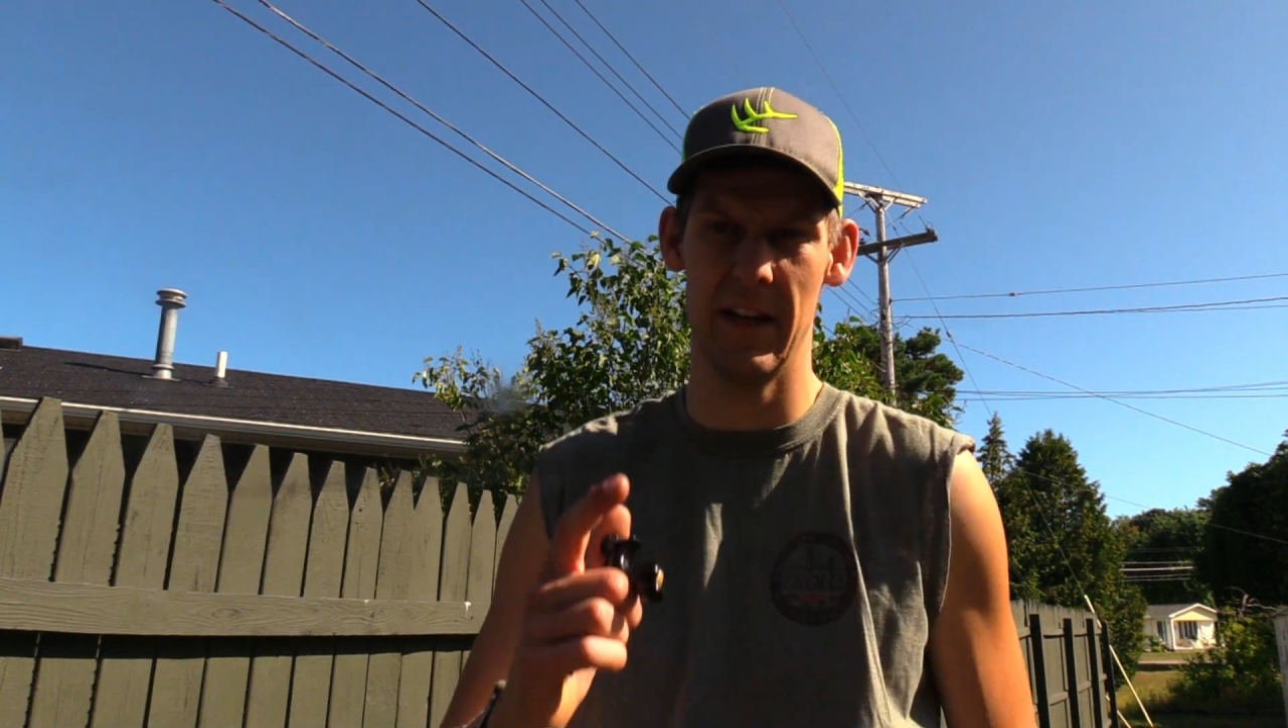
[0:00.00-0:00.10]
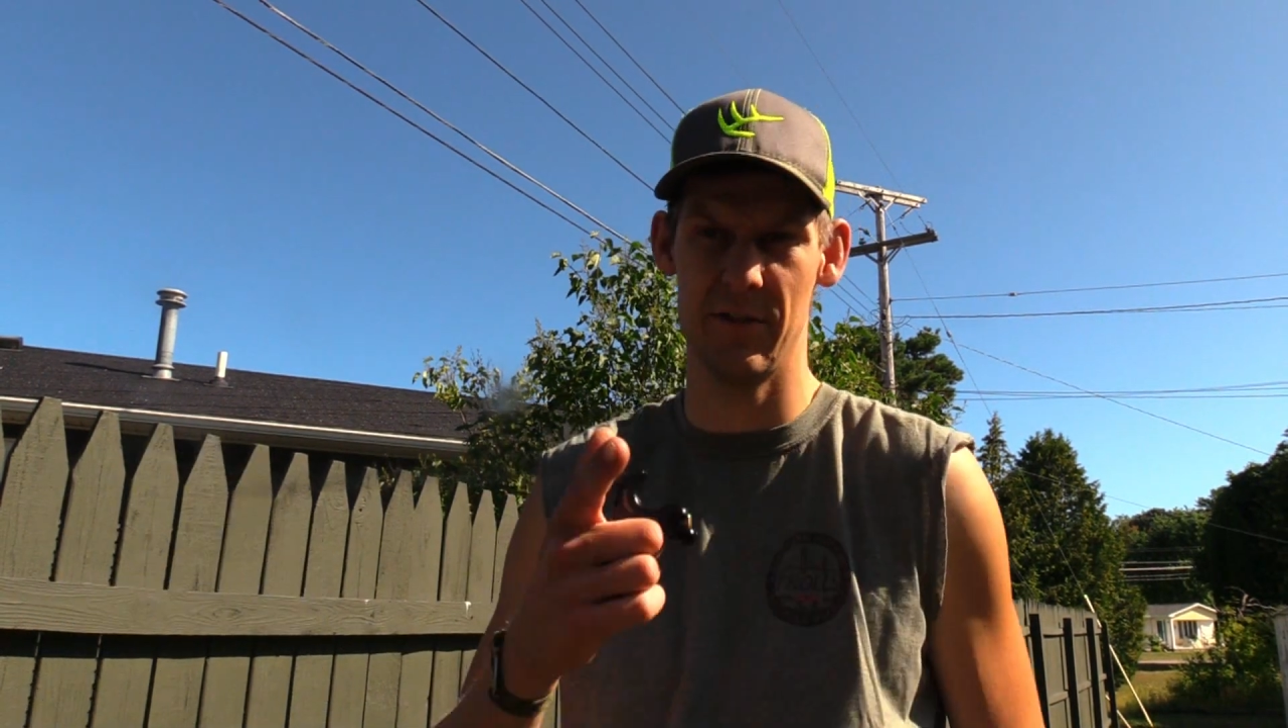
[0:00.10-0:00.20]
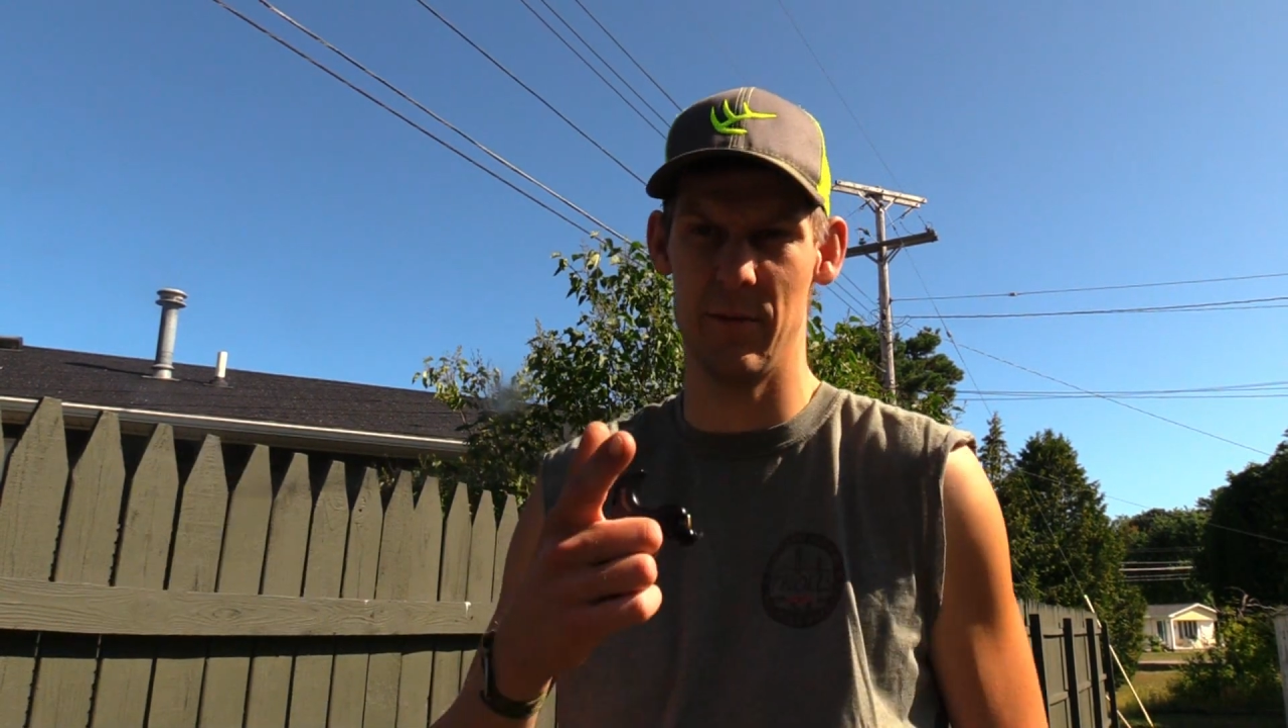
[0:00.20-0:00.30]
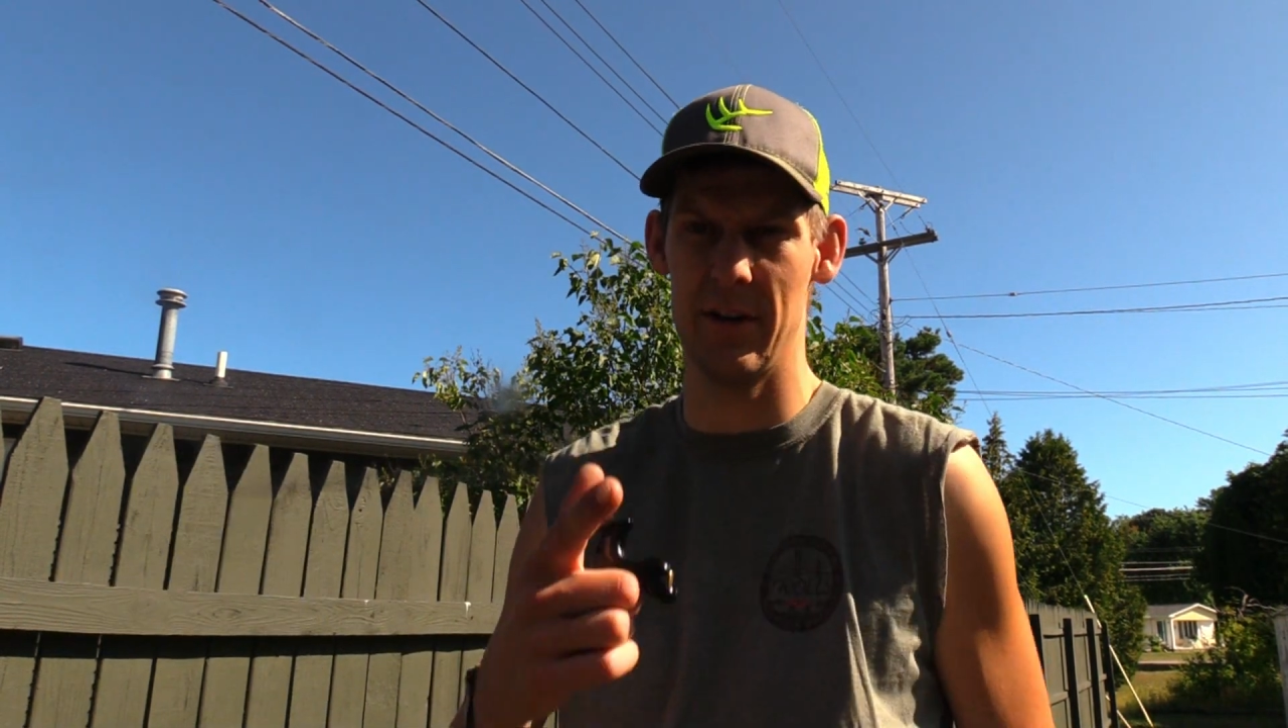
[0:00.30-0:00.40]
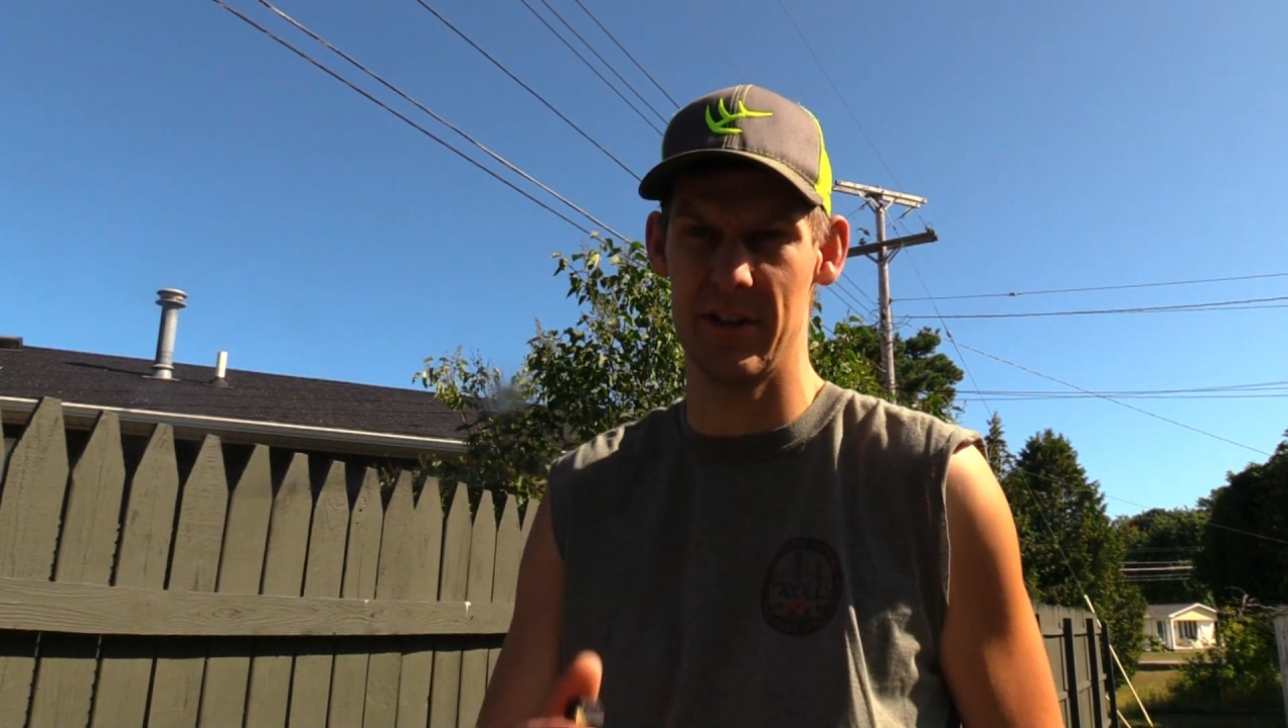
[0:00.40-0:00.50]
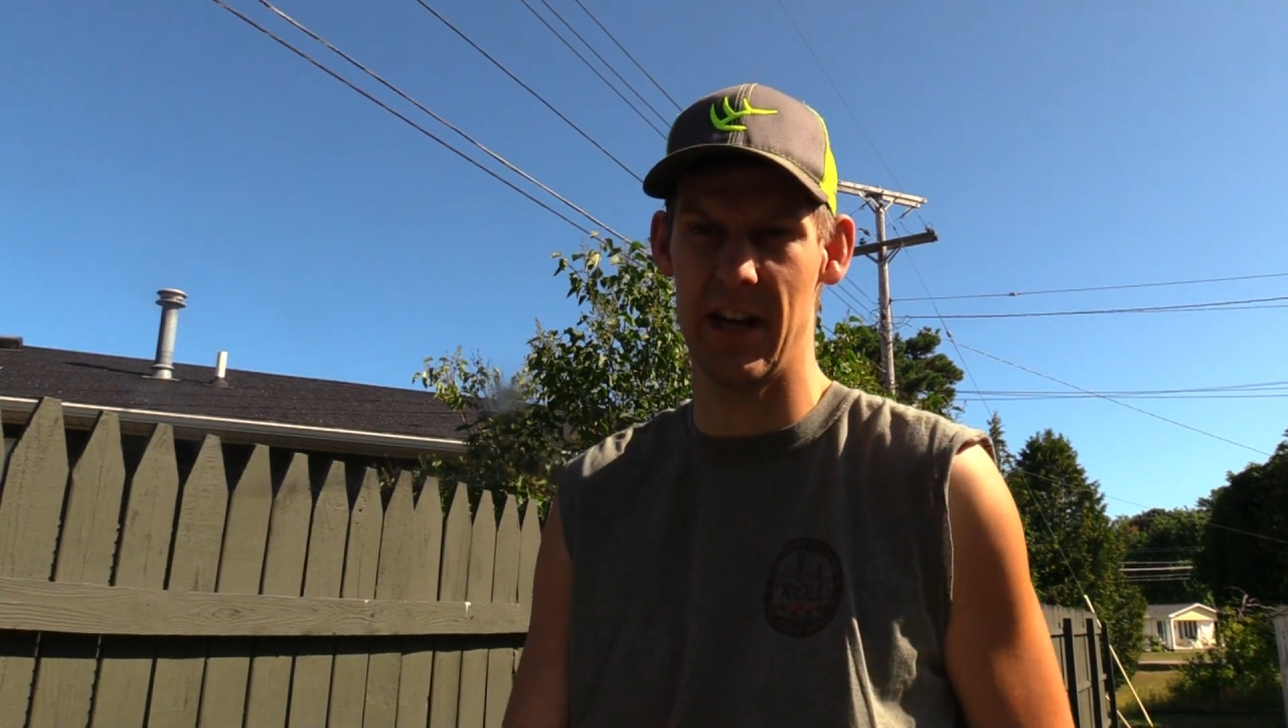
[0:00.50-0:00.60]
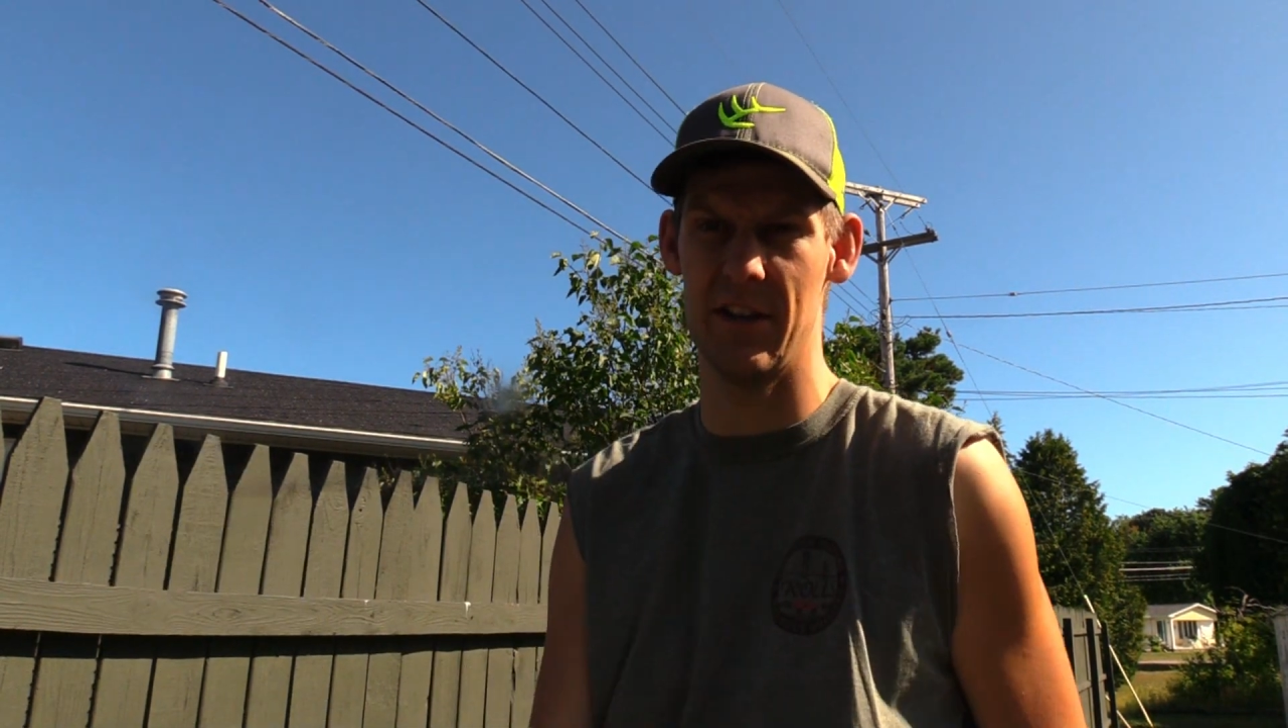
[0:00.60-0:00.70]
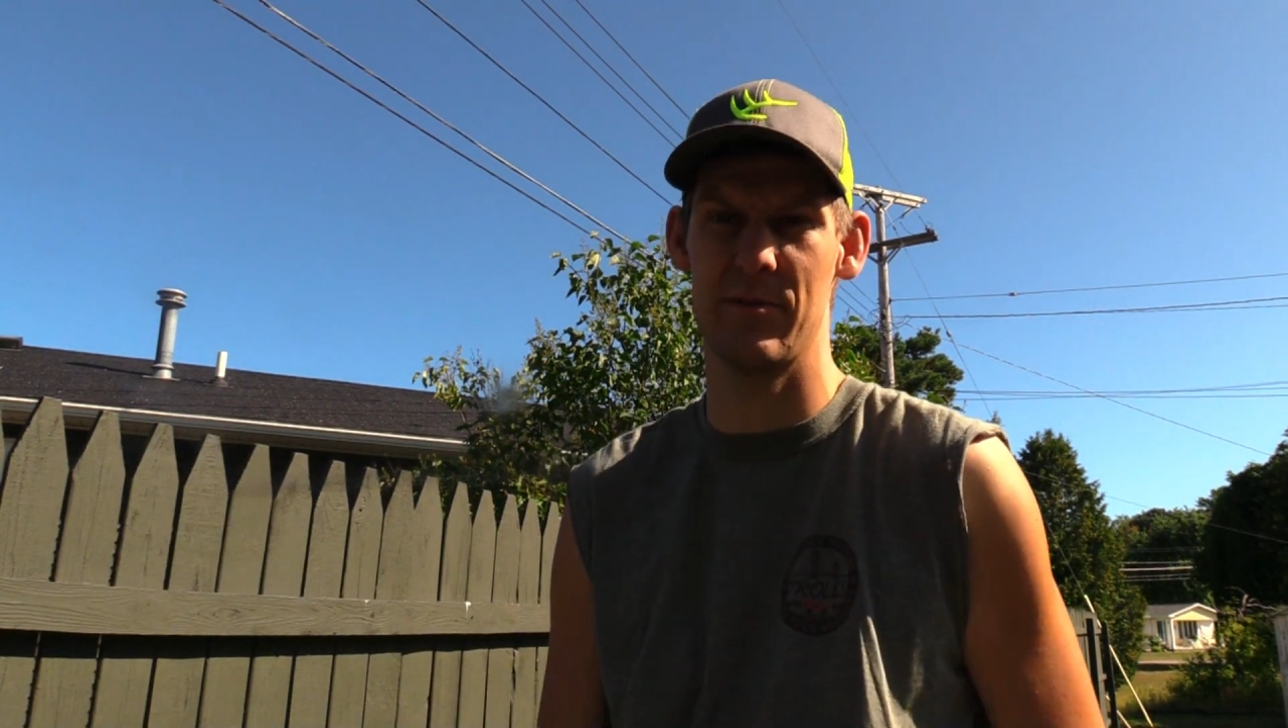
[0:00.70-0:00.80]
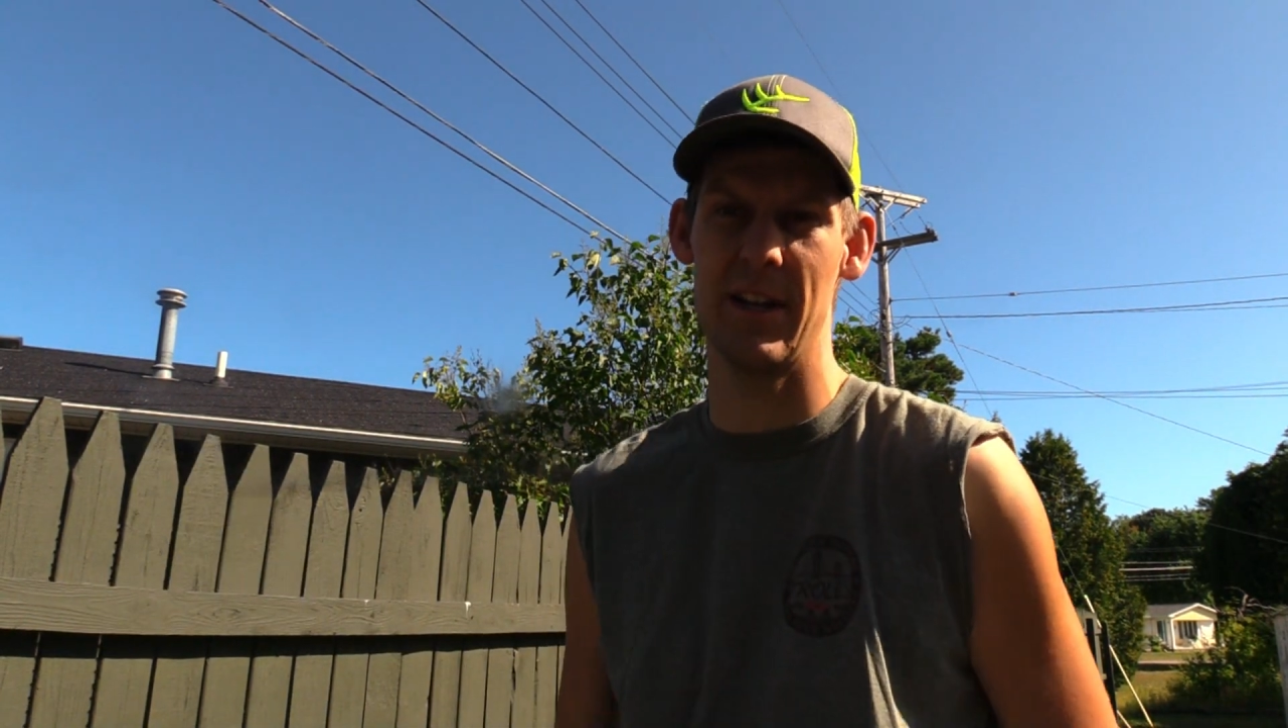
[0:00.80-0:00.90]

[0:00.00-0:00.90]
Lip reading: Thanks for watching, guys.